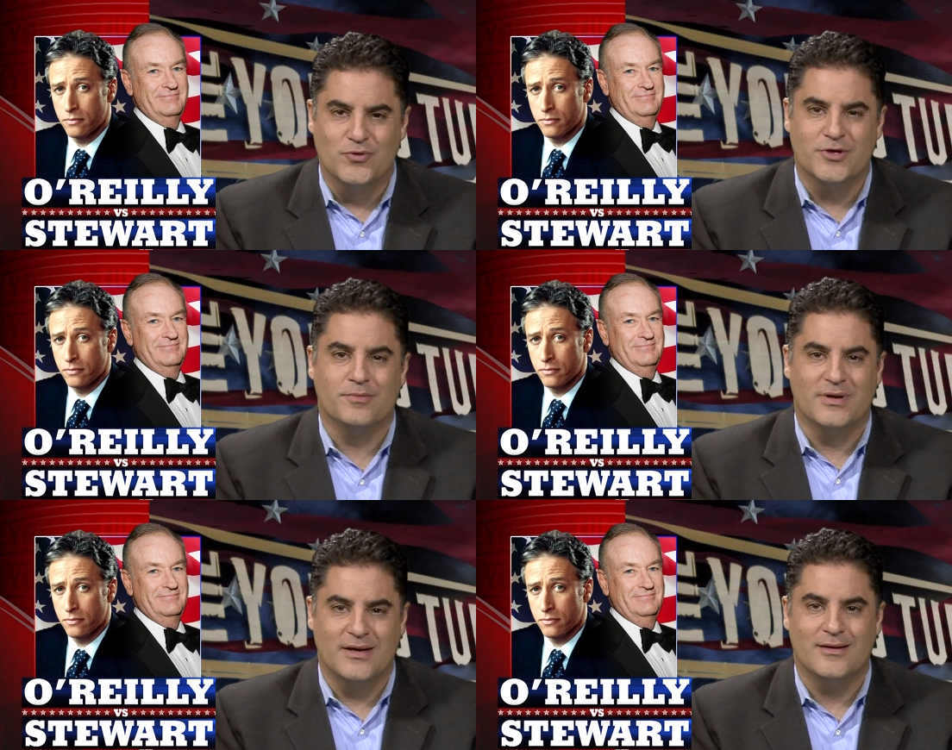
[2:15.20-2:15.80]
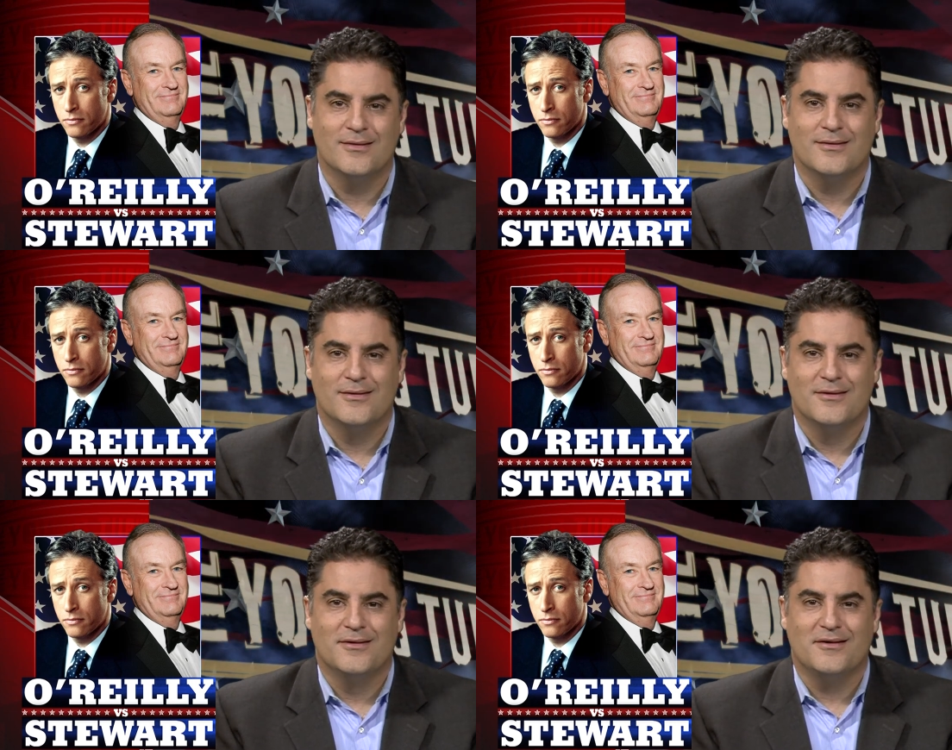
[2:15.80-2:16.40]
Speaker 1: would it be
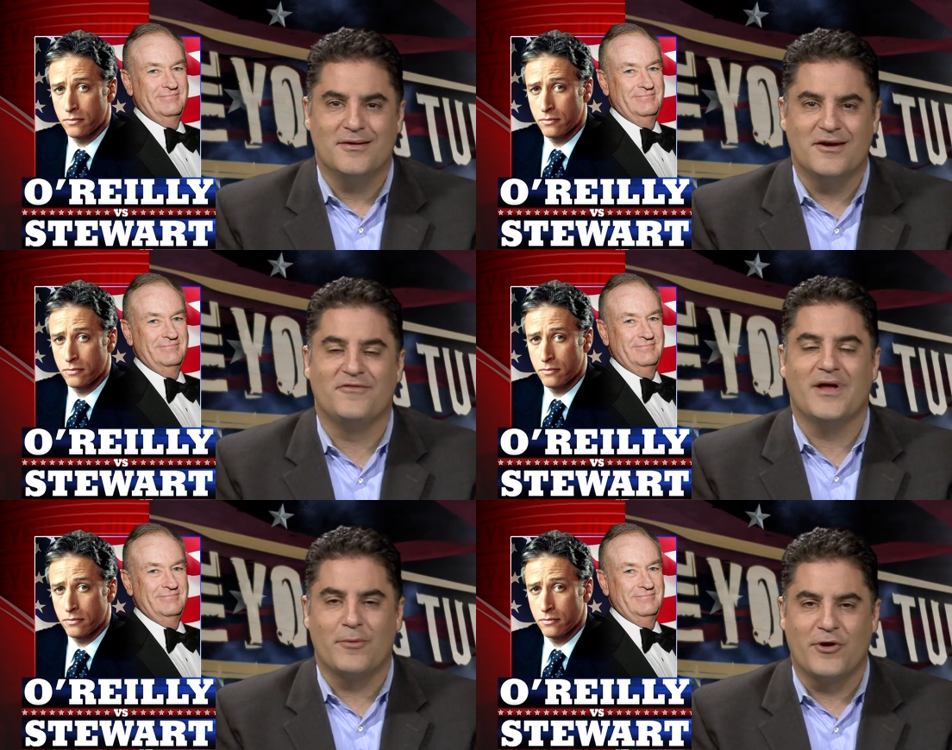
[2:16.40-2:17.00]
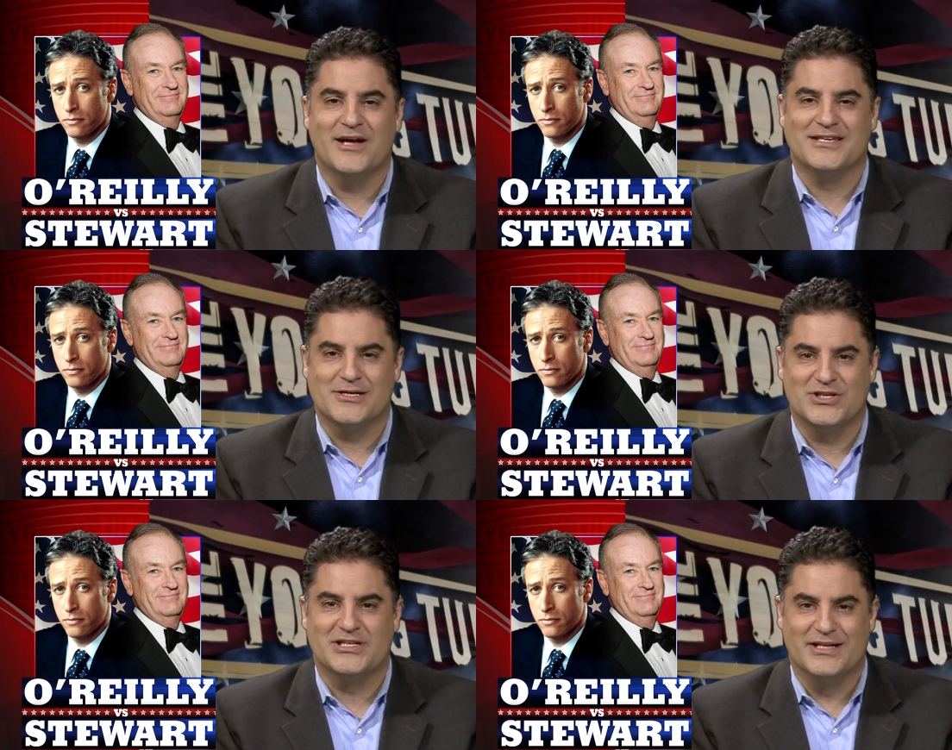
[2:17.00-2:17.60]
if Democrats
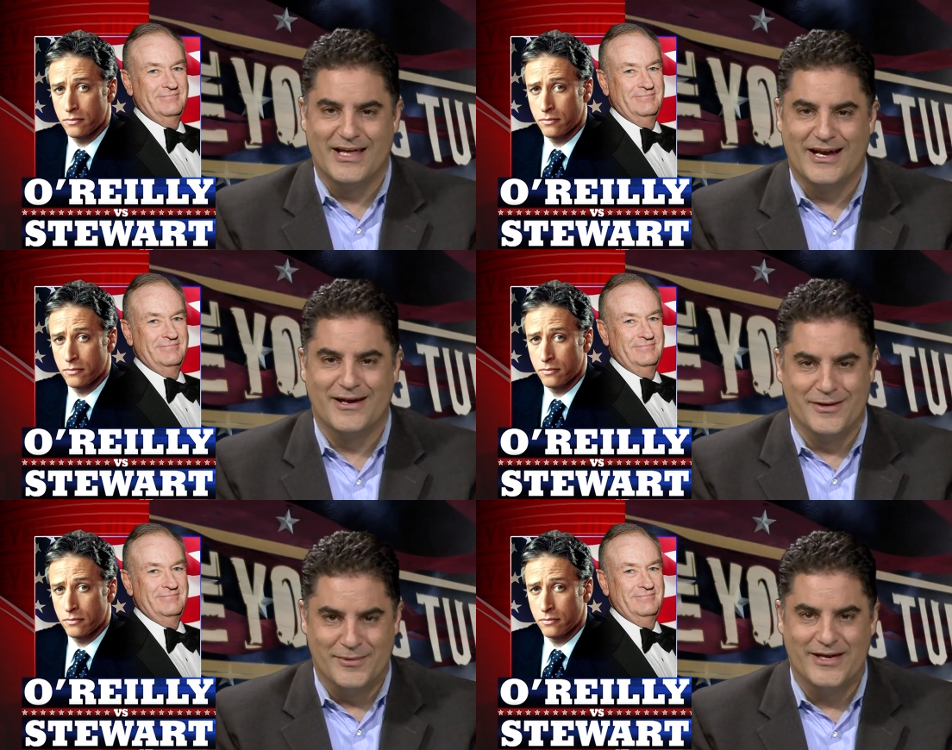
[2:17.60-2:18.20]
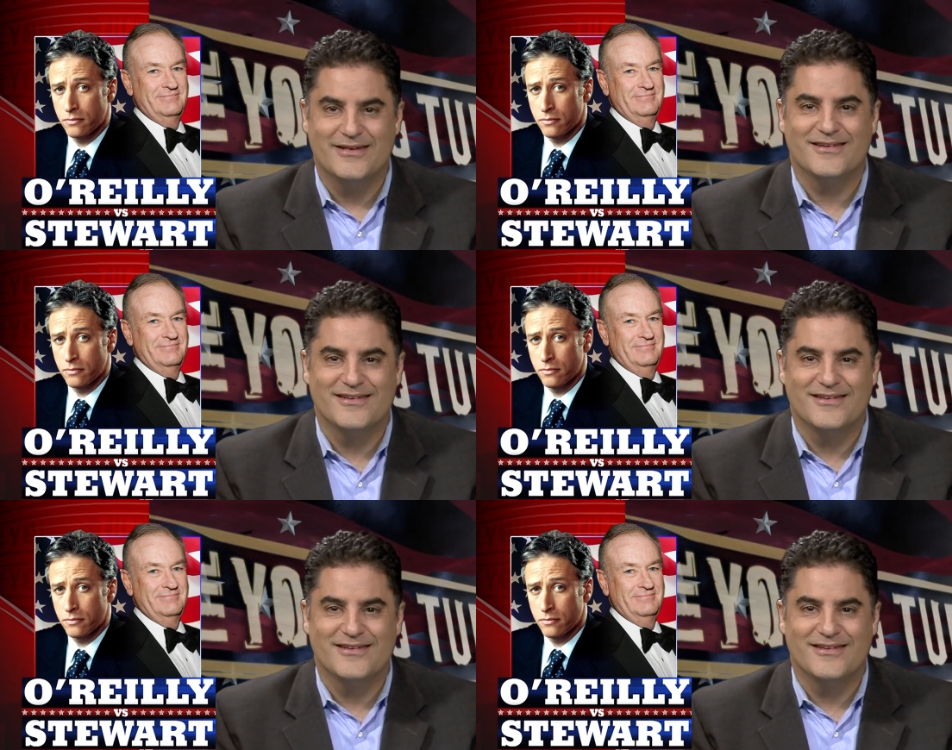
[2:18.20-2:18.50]
actually did that in a debate?